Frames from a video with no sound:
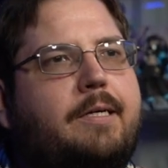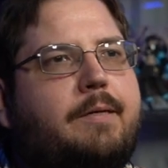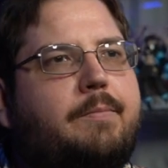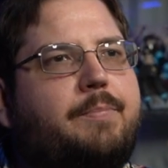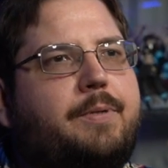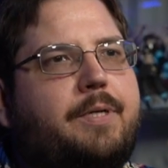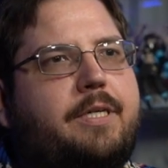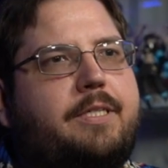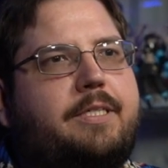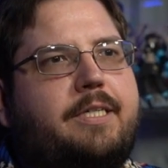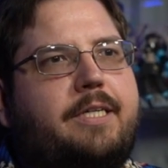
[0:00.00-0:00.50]

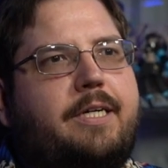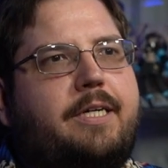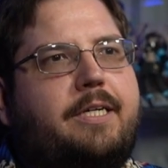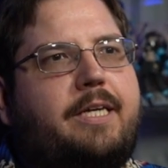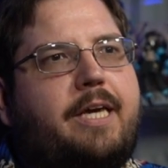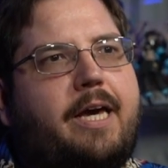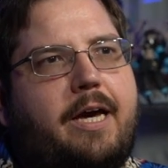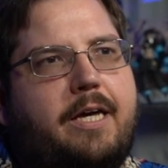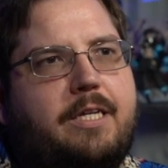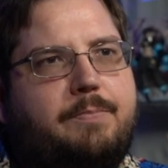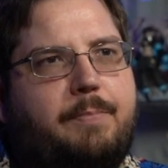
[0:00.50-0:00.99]
But uh,
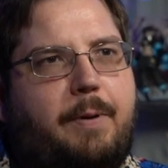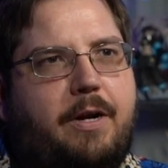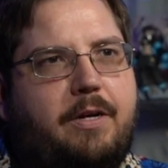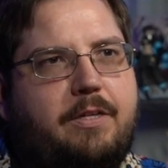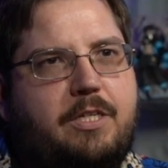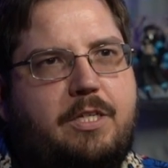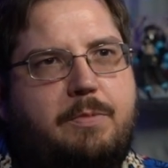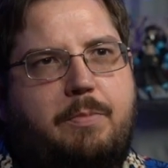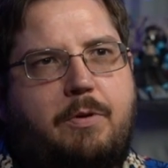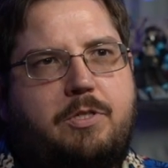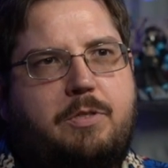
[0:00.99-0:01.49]
yeah, it's
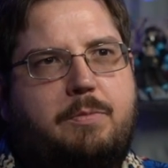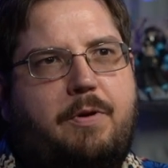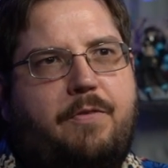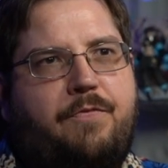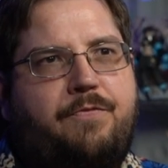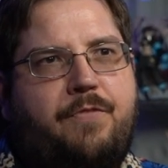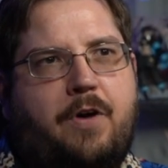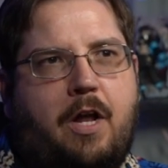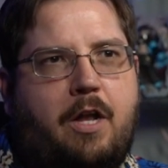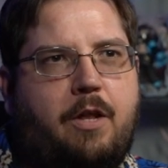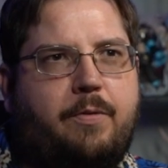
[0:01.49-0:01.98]
apparently supposed to be
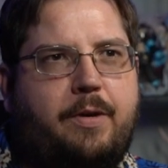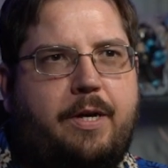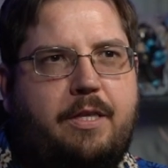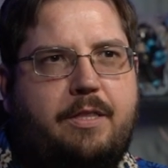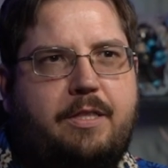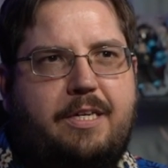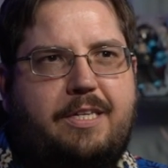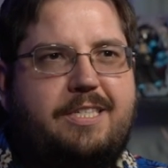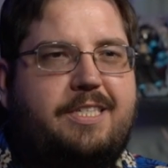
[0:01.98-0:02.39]
following the